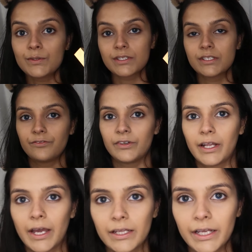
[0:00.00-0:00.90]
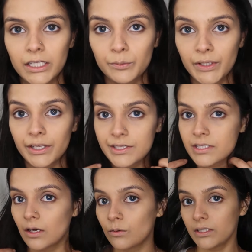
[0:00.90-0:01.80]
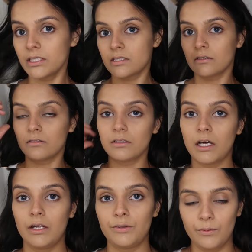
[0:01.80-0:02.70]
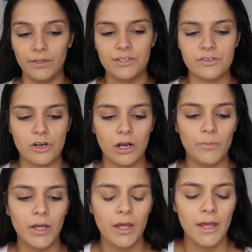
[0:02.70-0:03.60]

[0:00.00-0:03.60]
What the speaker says: to use a different highlighter because that one is not doing its job.